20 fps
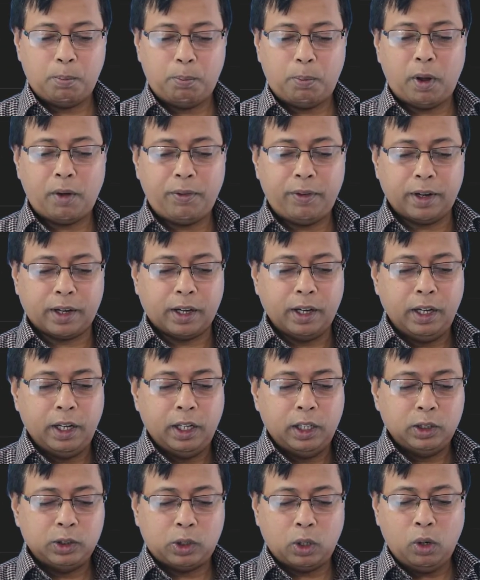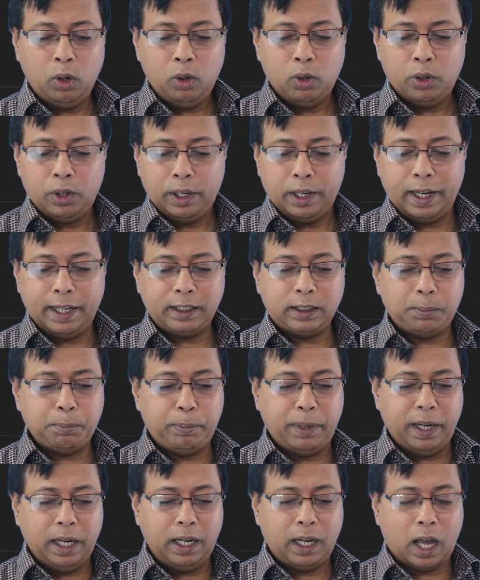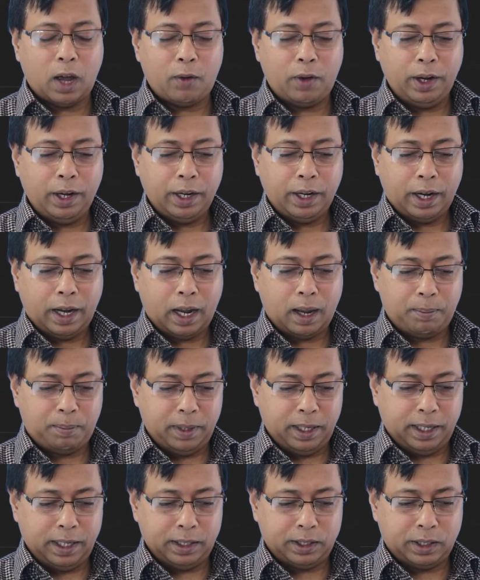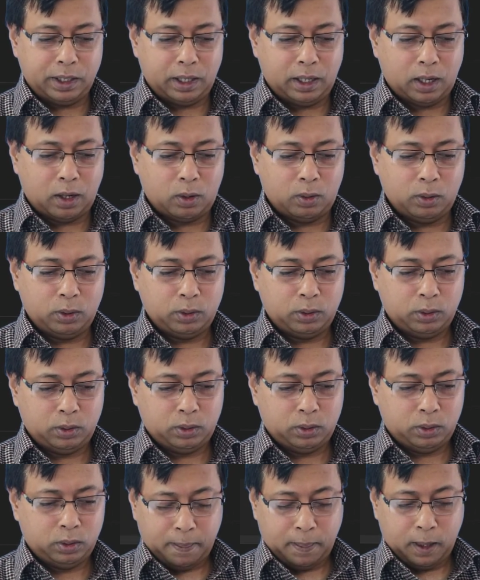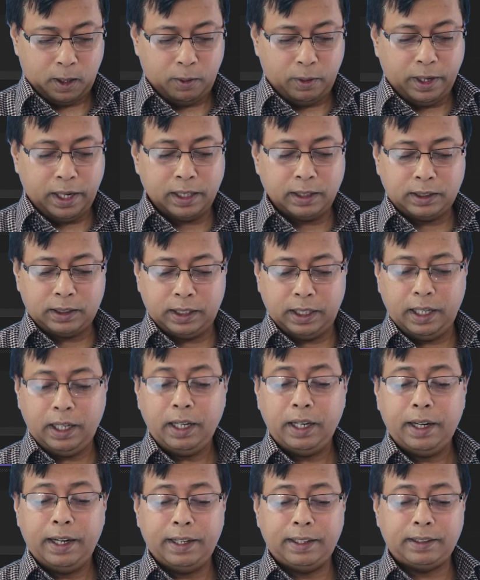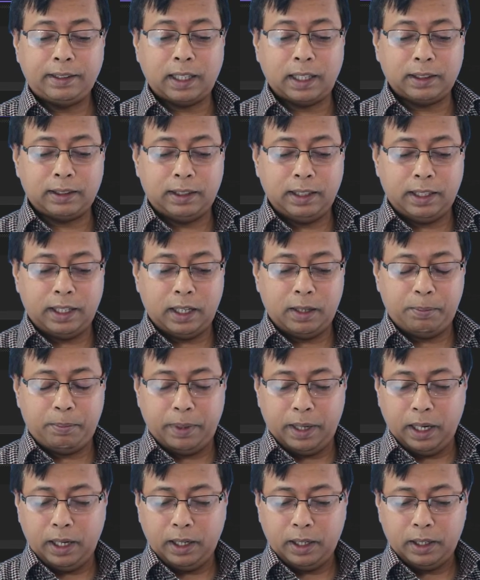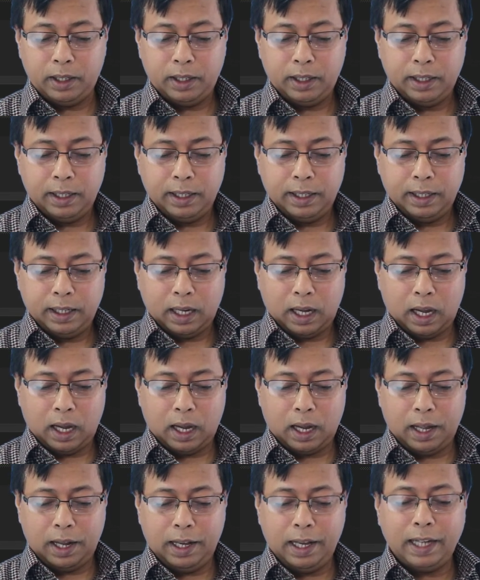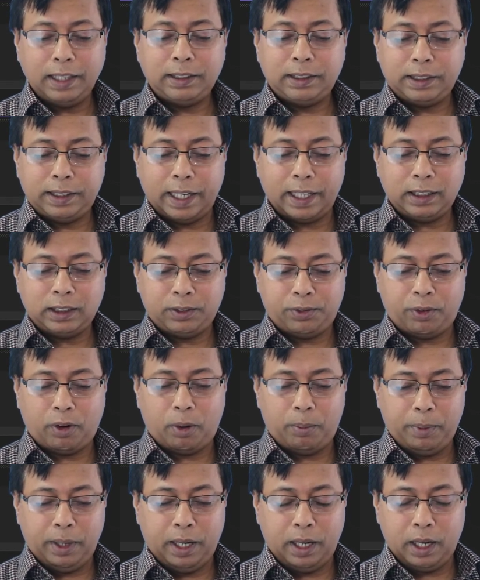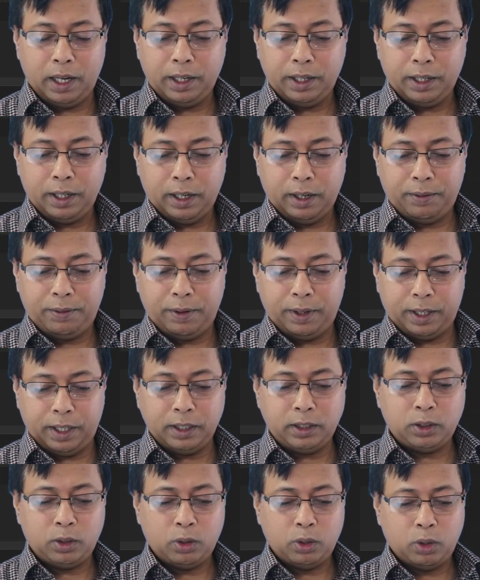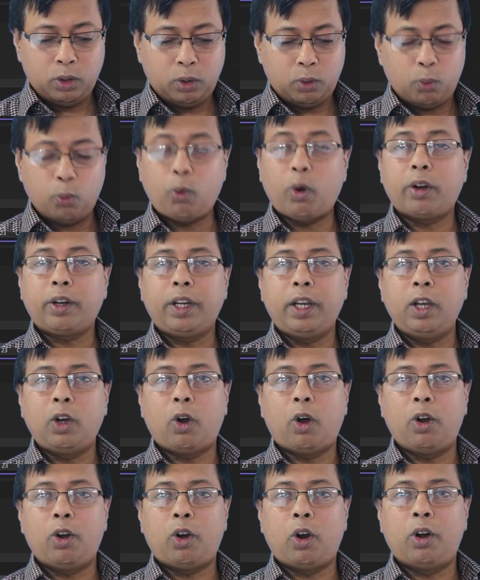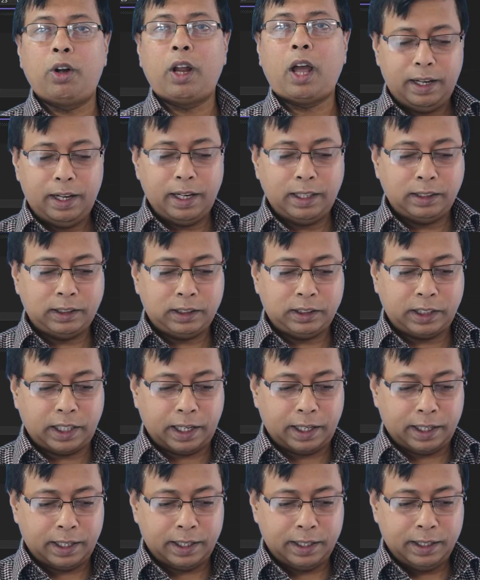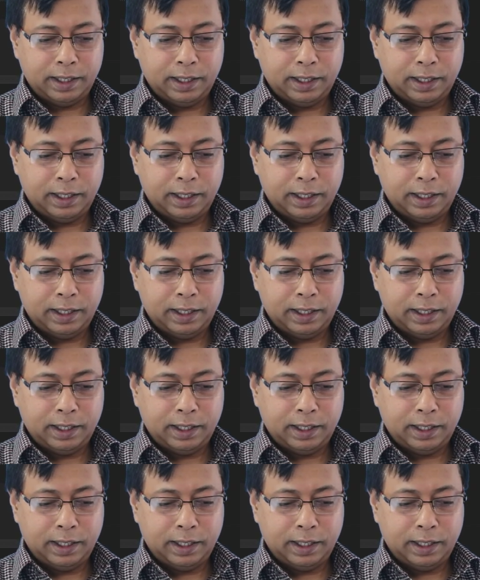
Perfect. So let's build our application now. We can see it succeeded build. Let's test from here if it is working or not. Let's check.